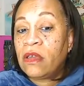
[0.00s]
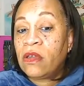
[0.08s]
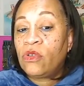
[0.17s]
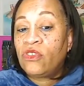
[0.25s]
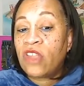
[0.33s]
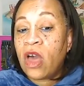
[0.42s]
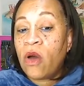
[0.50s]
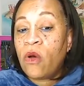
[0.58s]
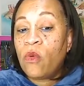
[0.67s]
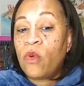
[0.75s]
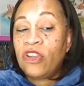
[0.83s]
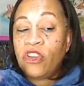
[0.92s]
So
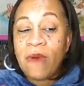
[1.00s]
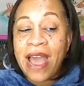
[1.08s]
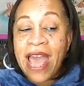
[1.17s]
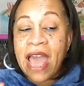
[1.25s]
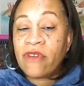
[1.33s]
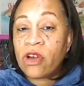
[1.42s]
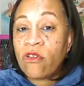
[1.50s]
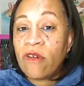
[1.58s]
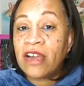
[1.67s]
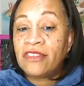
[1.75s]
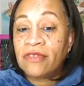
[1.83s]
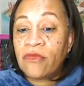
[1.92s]
what do I have
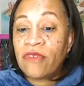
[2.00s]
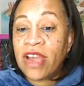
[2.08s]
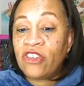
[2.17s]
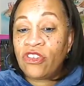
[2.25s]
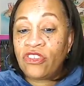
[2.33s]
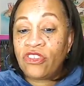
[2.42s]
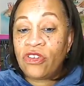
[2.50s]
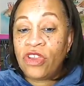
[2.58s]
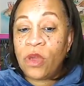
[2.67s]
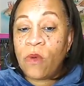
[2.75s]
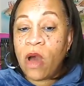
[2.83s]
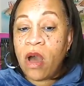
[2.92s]
across from register,
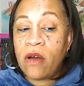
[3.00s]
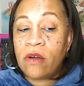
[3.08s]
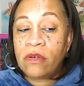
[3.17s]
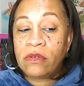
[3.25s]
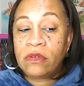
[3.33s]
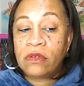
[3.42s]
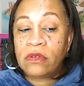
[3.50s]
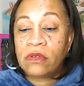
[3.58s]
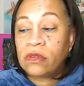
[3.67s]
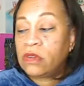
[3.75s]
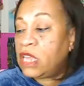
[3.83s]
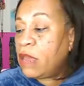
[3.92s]
you all?
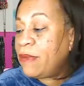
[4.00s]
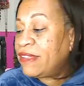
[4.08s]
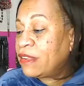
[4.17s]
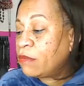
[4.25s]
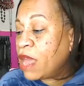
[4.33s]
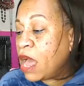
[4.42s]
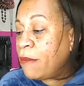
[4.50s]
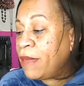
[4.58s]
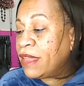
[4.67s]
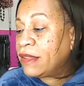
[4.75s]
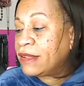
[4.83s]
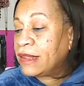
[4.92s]
Give me some
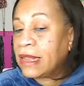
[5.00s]
comments.